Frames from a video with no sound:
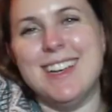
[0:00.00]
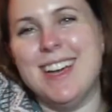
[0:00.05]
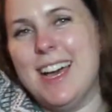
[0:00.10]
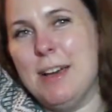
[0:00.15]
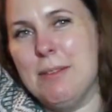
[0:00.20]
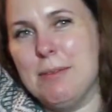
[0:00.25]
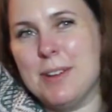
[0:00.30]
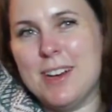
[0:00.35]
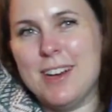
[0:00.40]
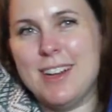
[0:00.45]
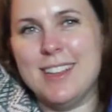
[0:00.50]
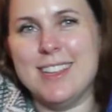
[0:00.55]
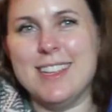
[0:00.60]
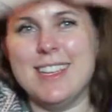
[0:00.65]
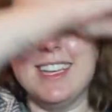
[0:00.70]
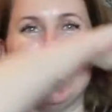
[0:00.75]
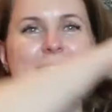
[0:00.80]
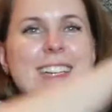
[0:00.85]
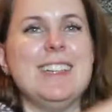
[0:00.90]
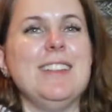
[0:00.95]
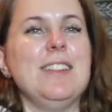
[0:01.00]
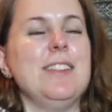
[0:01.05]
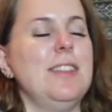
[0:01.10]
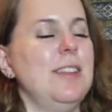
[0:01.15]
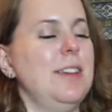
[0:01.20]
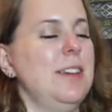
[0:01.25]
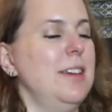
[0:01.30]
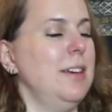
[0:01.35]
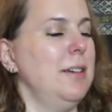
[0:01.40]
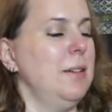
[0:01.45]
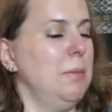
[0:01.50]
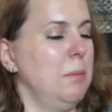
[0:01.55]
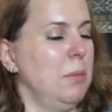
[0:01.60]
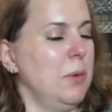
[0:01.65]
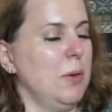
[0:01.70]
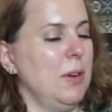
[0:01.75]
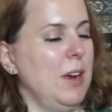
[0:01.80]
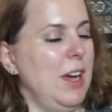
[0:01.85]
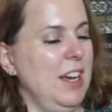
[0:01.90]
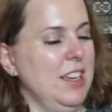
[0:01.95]
I'm calling it the
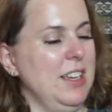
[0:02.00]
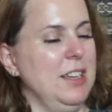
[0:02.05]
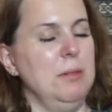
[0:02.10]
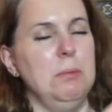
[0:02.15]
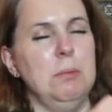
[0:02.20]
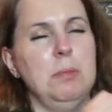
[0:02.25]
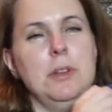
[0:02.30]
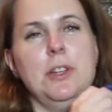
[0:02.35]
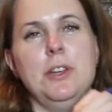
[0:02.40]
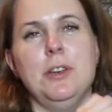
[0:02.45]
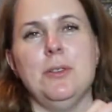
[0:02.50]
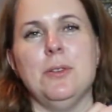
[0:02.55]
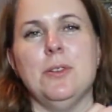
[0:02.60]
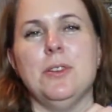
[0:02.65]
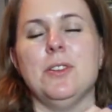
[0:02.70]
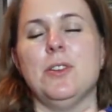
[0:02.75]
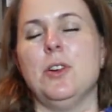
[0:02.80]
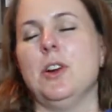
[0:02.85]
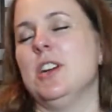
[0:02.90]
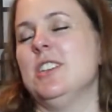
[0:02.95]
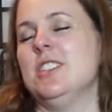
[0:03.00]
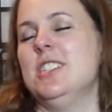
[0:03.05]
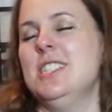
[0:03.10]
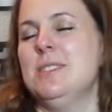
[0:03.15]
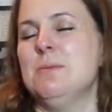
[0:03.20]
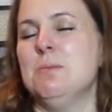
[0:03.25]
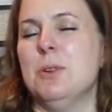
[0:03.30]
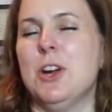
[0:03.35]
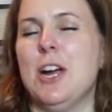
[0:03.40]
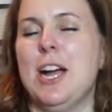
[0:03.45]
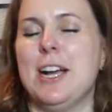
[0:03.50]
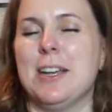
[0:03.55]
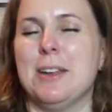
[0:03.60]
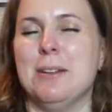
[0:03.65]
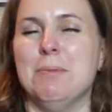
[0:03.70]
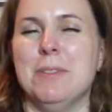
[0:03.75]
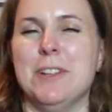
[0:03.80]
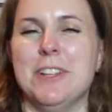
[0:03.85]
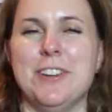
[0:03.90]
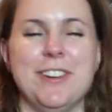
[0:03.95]
Moroccan Blue, or just
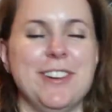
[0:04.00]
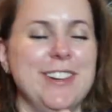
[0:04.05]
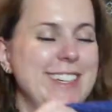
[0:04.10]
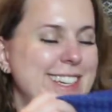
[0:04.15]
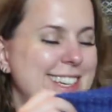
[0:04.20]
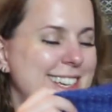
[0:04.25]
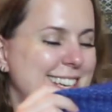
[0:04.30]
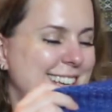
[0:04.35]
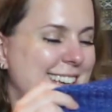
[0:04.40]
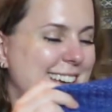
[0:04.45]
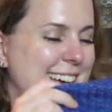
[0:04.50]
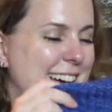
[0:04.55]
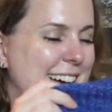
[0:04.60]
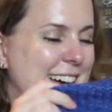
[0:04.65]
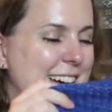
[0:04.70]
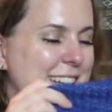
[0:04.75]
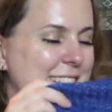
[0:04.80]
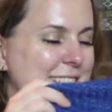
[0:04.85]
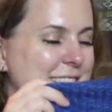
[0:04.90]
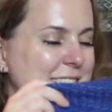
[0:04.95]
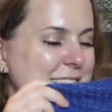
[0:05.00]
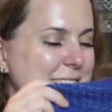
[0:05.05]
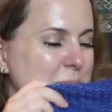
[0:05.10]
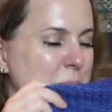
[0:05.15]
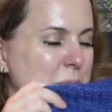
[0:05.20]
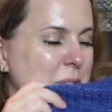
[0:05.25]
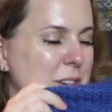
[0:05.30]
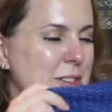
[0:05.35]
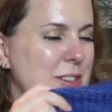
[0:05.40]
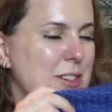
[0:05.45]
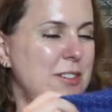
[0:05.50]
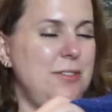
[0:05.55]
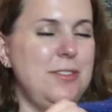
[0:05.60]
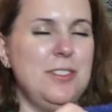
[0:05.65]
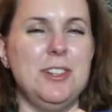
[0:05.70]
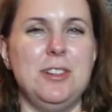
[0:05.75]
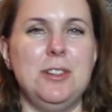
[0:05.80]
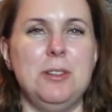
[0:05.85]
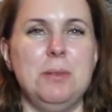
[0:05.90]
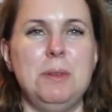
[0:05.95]
Moroccan Blue. This
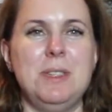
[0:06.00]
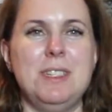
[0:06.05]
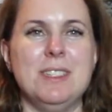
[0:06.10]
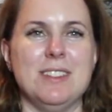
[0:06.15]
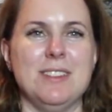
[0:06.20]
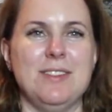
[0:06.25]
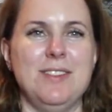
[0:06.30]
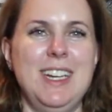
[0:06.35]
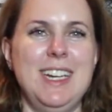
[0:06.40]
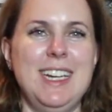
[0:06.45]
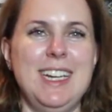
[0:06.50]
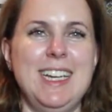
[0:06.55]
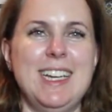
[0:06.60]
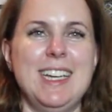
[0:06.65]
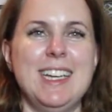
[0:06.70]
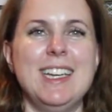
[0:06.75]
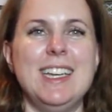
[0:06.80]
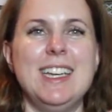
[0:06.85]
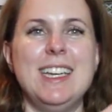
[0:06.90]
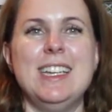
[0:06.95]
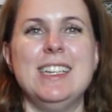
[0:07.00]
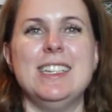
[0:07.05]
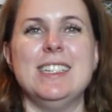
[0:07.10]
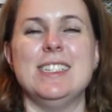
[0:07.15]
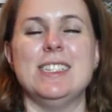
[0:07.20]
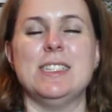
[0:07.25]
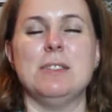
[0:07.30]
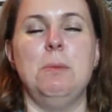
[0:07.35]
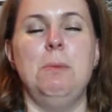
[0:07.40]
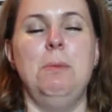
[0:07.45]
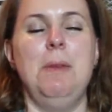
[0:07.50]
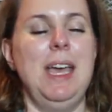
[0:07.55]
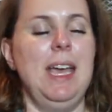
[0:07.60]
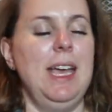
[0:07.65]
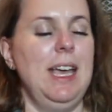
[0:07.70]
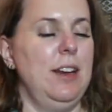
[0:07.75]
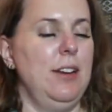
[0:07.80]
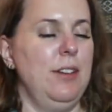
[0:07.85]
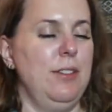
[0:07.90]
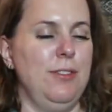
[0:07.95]
beautiful piece of knitting is
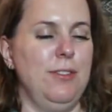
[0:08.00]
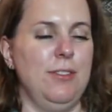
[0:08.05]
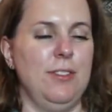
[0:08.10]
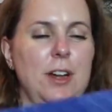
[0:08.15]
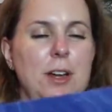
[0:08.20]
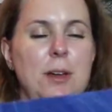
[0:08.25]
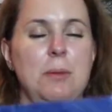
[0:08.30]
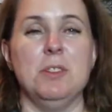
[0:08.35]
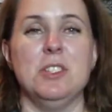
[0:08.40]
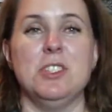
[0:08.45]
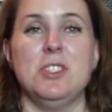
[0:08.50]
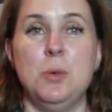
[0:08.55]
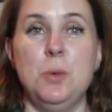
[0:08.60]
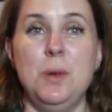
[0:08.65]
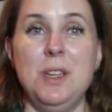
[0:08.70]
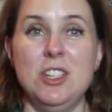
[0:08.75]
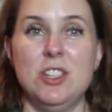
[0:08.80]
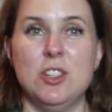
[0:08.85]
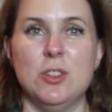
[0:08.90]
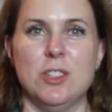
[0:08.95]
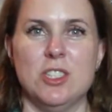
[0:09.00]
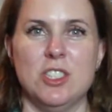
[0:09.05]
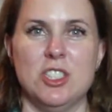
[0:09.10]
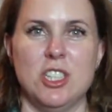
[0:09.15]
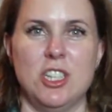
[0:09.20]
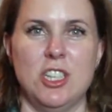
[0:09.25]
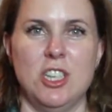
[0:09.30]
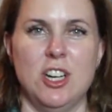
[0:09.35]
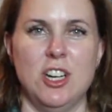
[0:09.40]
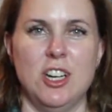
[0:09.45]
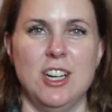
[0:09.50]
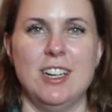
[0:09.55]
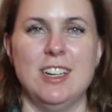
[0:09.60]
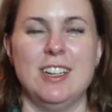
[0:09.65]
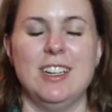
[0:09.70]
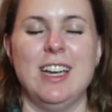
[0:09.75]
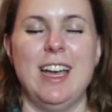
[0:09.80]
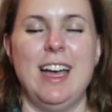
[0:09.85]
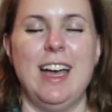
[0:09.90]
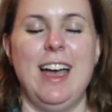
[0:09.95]
made from Sweet Georgia
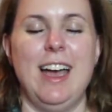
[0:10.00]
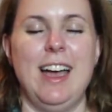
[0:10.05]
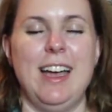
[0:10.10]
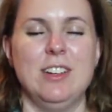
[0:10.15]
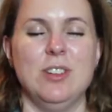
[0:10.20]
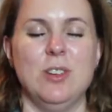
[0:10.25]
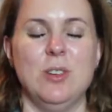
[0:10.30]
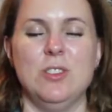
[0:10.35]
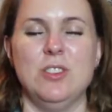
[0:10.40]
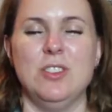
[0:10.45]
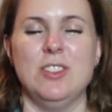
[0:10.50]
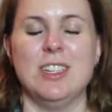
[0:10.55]
yarn. I told you